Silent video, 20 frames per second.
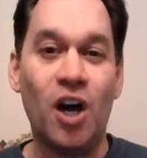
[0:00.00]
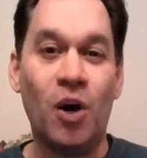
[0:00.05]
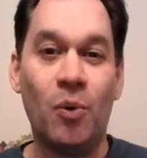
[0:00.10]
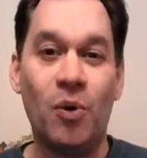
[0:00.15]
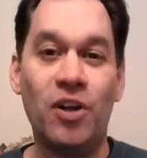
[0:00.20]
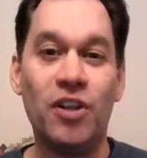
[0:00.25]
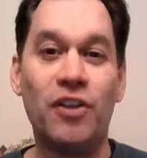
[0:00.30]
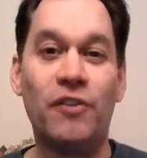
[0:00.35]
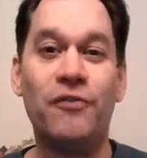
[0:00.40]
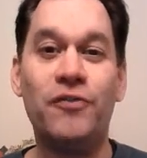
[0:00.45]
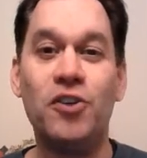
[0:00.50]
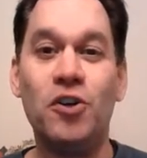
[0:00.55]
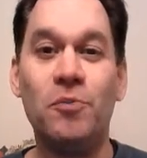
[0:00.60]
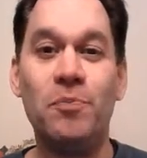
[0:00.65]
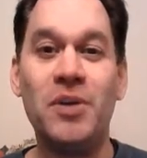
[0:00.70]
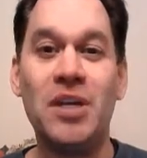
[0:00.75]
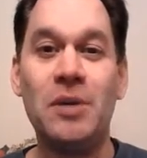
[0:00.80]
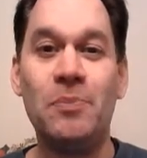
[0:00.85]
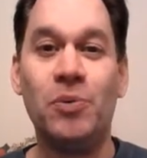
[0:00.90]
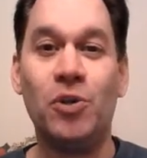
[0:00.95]
One of the few
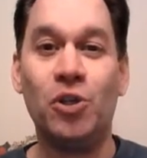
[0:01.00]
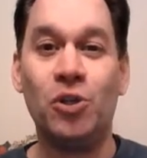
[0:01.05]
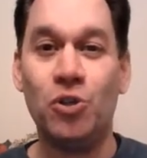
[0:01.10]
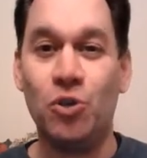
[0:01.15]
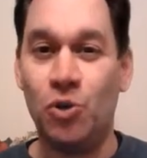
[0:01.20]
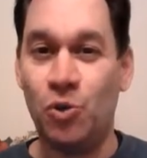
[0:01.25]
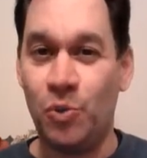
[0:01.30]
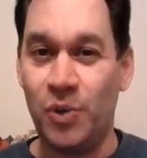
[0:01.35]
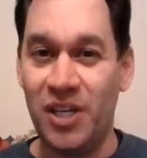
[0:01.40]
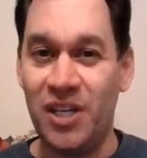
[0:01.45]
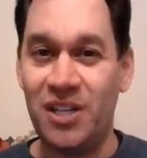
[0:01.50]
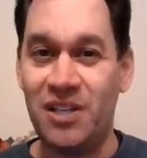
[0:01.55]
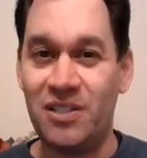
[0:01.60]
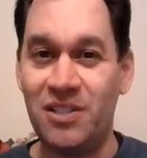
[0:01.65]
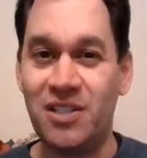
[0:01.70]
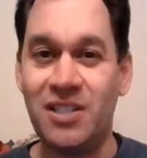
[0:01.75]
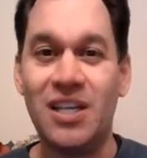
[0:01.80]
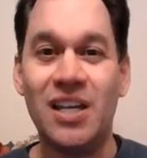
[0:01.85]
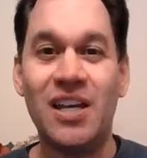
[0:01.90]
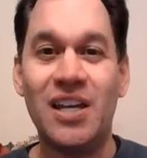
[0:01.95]
people who
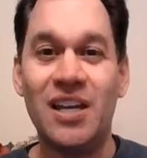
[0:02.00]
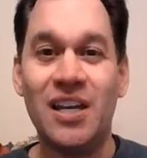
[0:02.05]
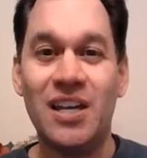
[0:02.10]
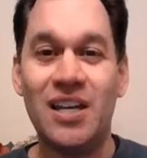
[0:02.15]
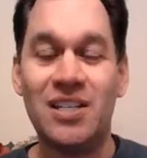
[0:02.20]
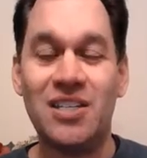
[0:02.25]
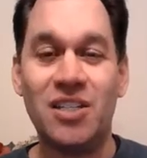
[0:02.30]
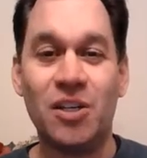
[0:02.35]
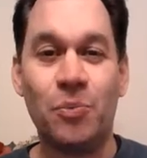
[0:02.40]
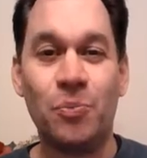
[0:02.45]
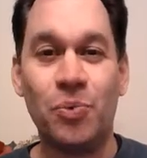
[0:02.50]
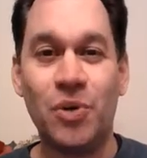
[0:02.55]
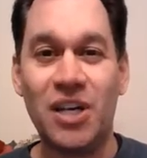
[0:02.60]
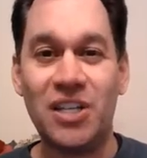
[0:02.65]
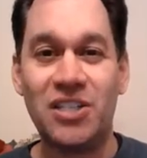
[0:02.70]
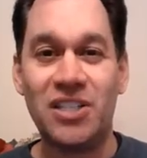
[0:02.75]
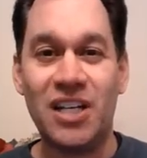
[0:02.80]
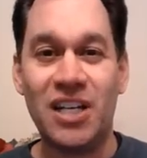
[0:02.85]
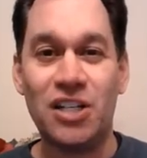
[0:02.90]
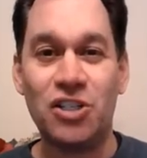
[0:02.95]
is a
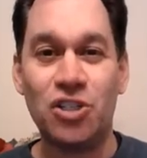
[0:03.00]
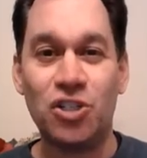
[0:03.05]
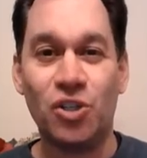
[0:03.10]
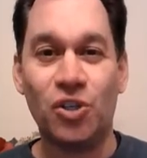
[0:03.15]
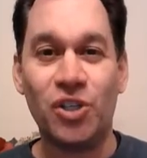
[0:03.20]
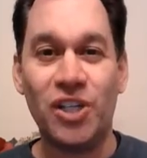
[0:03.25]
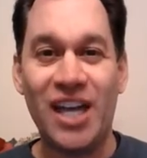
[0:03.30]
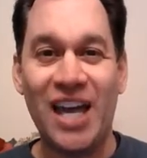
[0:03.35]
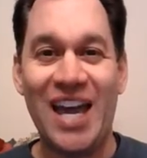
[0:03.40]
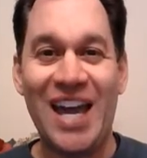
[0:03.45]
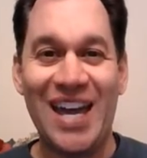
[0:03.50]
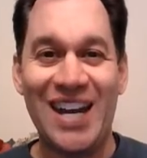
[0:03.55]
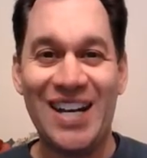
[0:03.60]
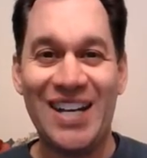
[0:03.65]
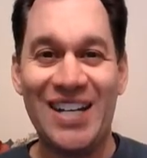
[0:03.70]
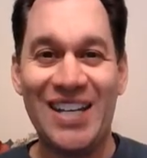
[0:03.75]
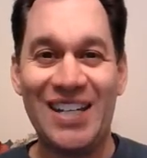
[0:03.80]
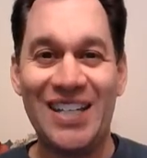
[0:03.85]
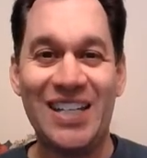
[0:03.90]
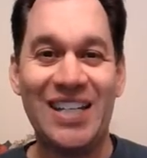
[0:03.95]
presidential
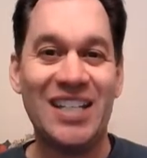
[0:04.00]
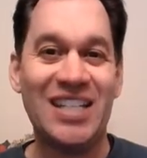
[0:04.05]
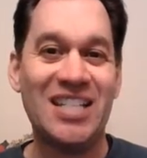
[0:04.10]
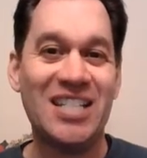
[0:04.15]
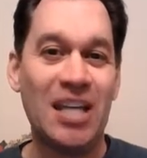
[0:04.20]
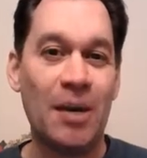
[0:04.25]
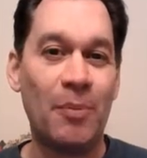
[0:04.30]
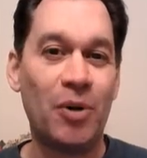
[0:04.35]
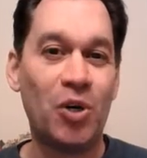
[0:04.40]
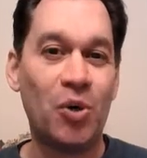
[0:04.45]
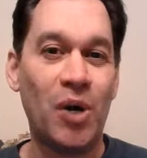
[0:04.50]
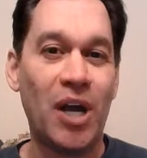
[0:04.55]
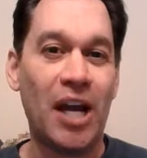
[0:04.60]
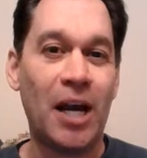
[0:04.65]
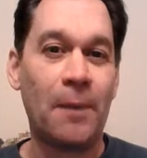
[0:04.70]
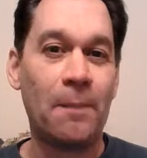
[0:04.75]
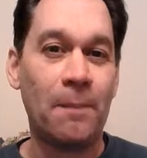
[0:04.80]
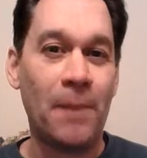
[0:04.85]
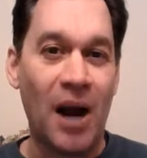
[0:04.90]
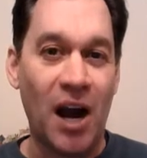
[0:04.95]
candidate in the
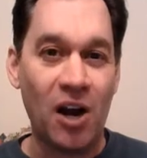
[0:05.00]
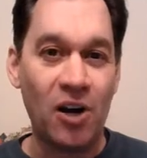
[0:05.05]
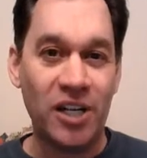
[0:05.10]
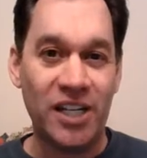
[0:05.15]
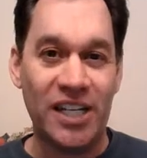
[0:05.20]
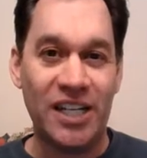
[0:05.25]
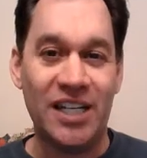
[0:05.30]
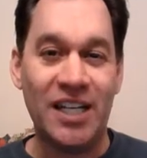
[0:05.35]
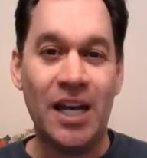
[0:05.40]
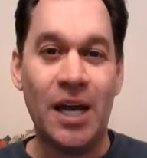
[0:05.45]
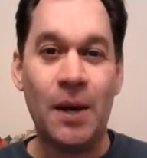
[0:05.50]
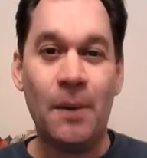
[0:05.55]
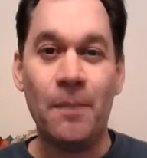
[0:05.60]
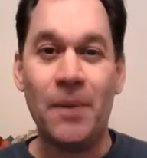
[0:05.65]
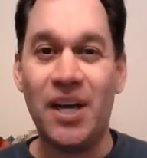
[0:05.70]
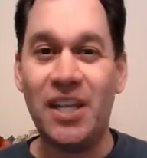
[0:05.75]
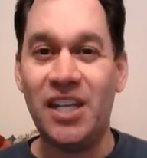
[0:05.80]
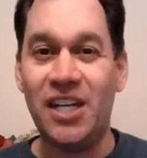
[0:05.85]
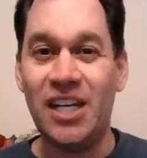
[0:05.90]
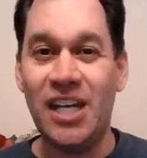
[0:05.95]
Democratic Party
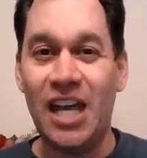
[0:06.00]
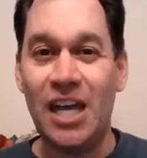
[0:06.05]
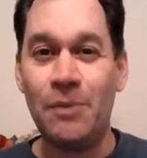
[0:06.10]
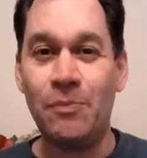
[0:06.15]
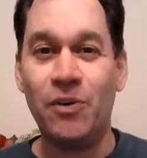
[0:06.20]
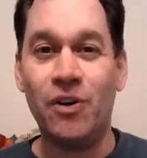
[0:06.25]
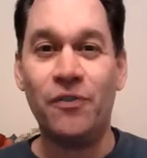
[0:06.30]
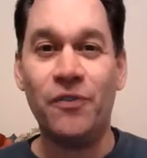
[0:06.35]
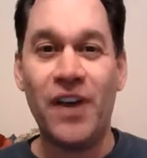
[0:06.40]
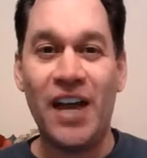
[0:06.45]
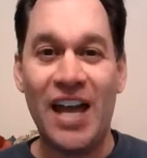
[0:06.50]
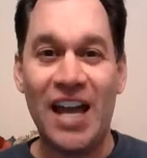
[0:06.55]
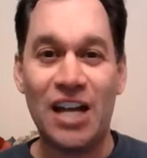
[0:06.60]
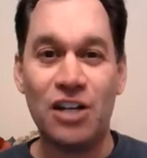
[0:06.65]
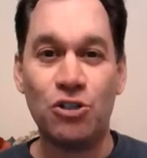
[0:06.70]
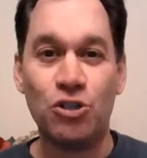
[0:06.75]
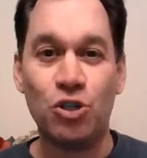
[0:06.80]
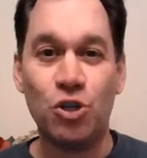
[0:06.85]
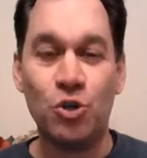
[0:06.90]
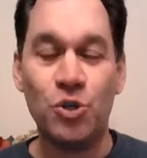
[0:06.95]
by the name of
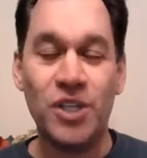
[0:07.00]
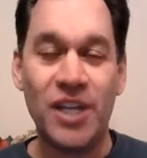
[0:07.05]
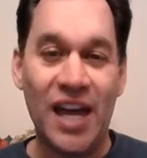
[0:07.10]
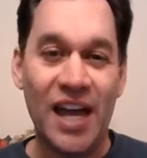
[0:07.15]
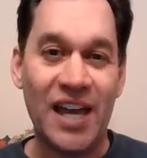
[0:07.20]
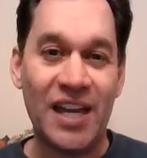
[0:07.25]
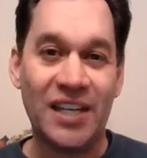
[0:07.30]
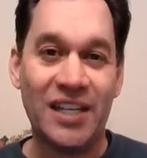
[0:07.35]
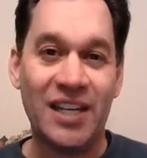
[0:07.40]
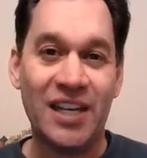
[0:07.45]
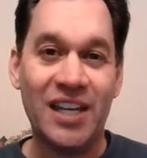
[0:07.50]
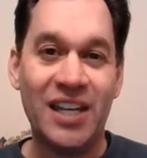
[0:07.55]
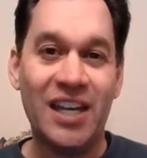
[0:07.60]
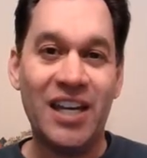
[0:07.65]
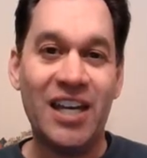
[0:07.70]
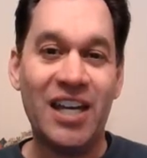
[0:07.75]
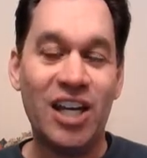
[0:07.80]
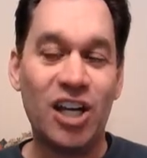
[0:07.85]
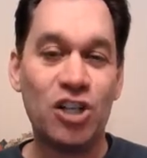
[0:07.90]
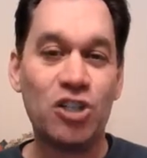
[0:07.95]
Andrew Yang.
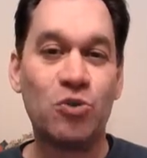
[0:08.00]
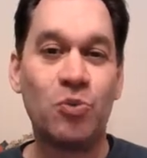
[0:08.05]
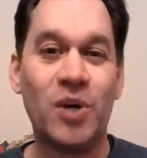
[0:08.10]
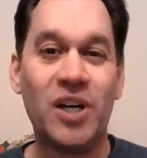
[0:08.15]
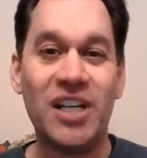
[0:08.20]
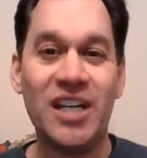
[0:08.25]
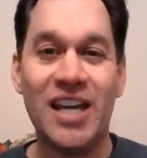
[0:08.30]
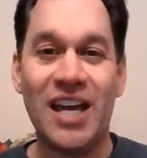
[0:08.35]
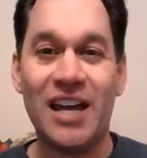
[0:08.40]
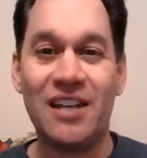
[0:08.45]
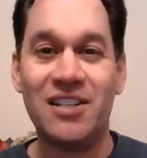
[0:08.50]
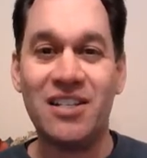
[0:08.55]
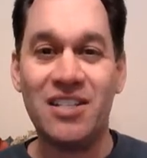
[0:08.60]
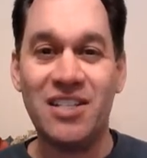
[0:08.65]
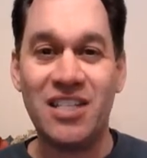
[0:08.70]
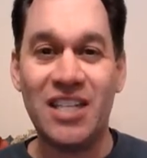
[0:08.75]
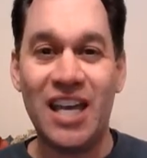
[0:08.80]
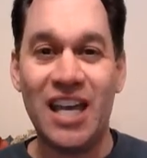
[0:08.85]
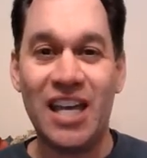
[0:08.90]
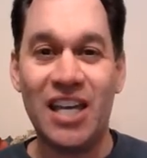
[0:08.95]
Here's what he had to
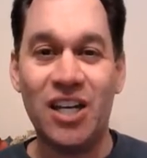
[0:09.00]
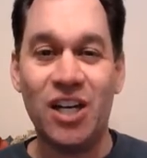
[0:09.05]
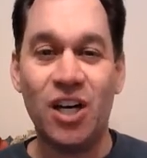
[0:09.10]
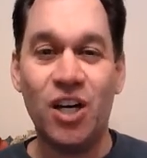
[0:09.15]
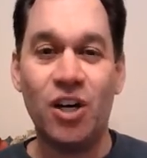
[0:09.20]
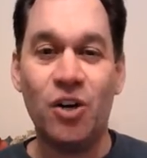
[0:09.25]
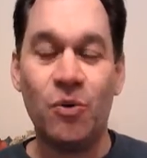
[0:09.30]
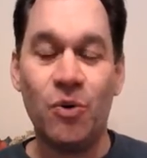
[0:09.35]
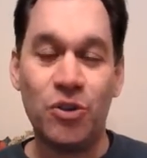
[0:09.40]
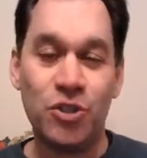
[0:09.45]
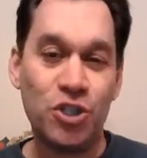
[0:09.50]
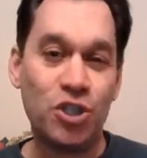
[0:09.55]
say with